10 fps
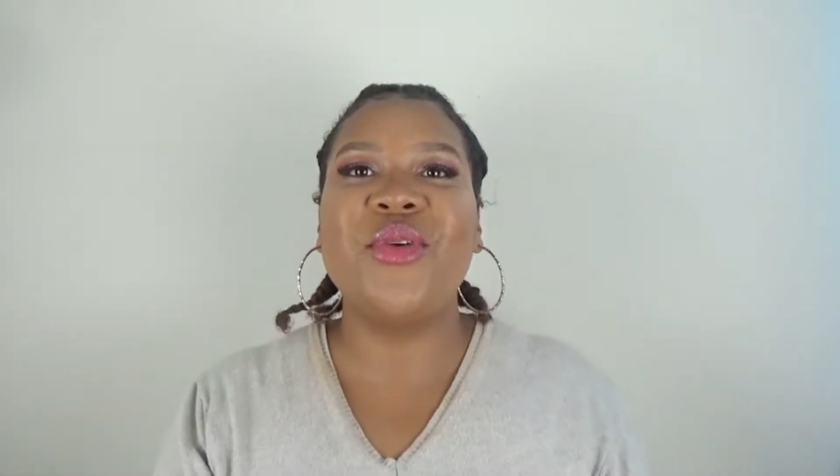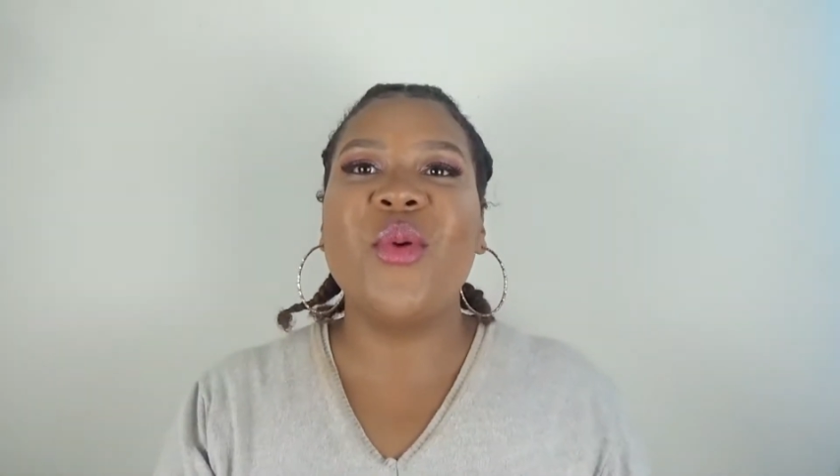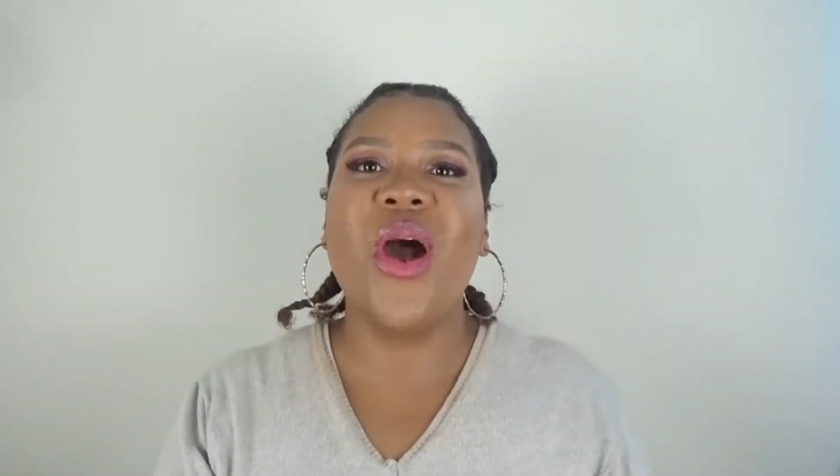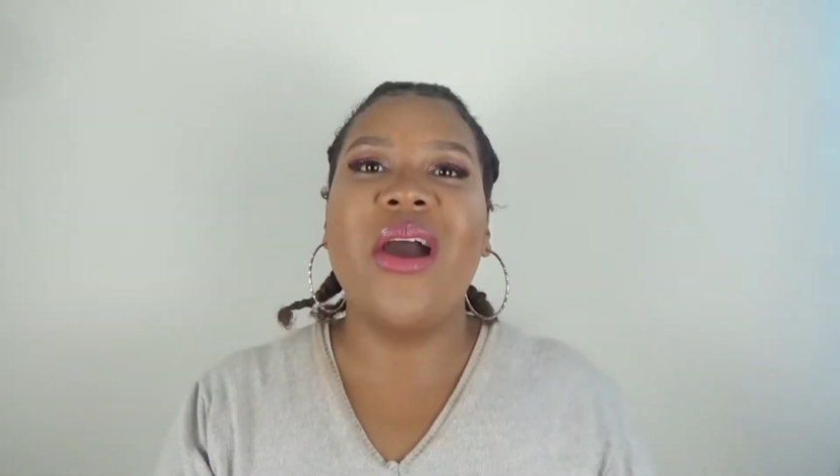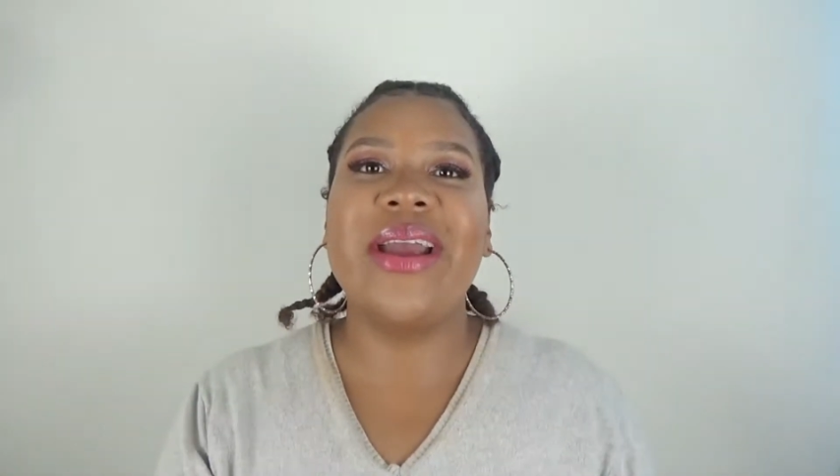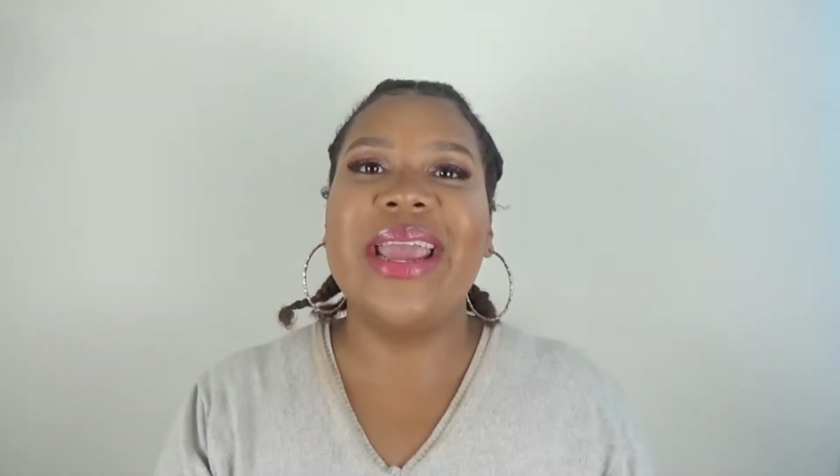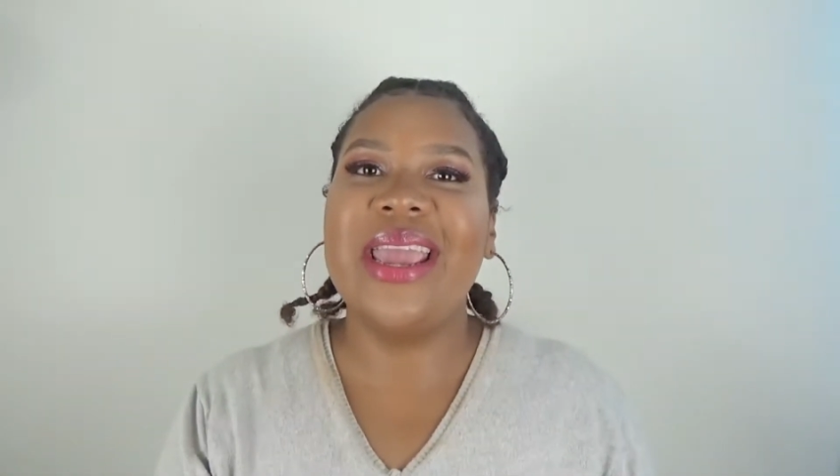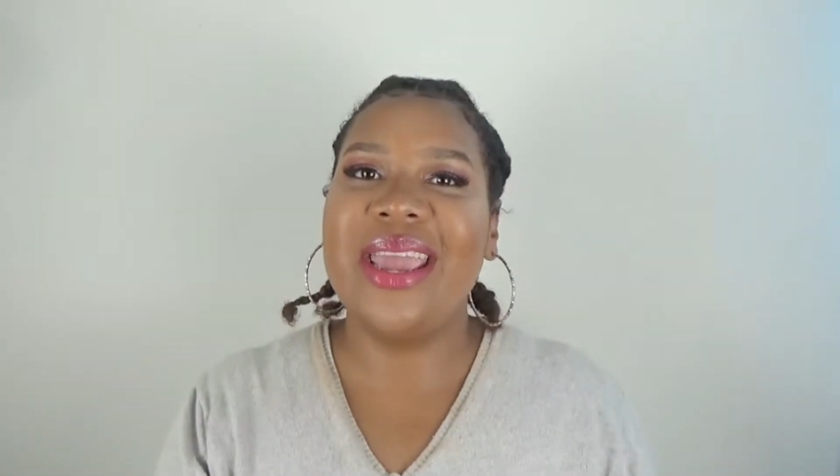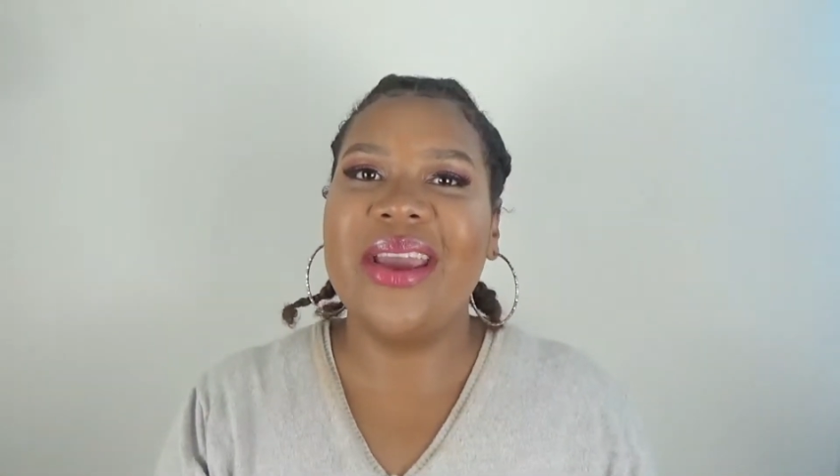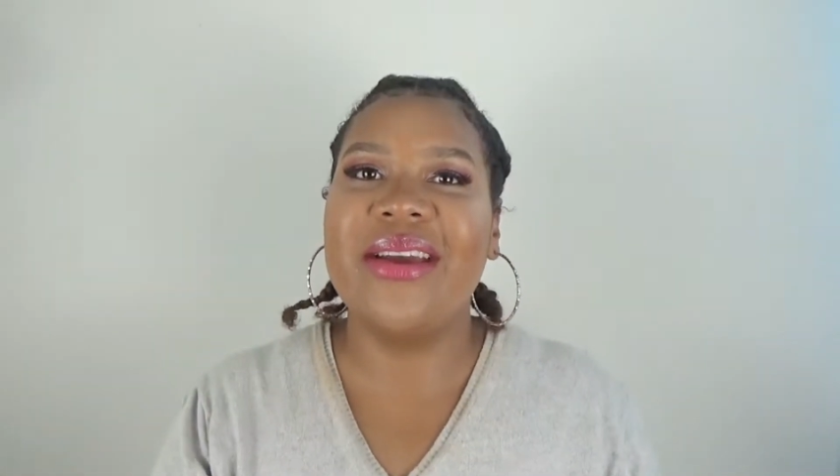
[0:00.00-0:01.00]
you are
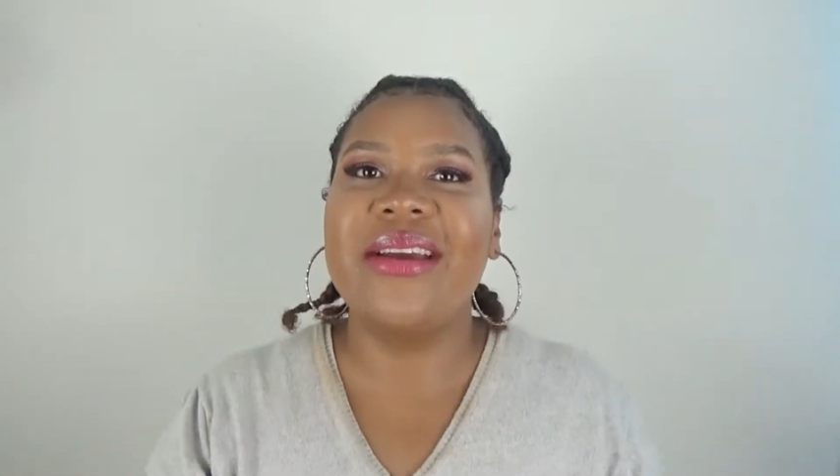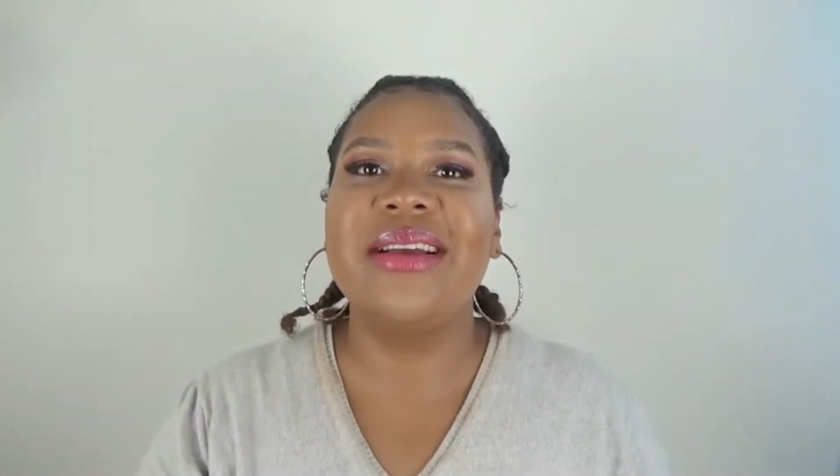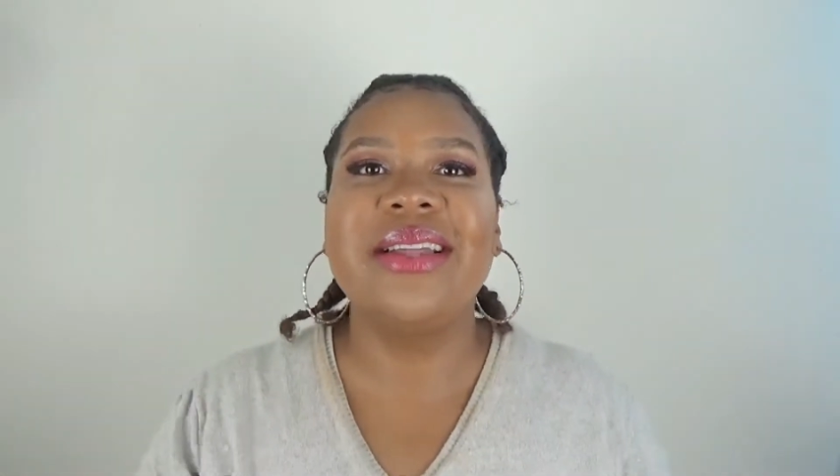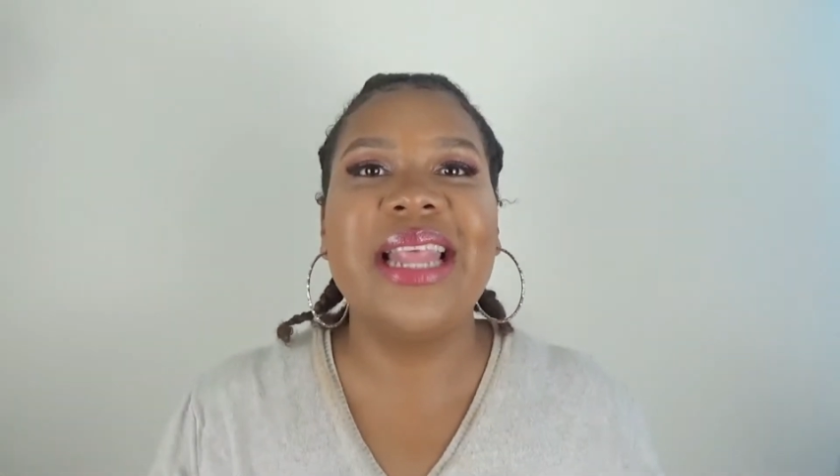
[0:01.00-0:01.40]
here,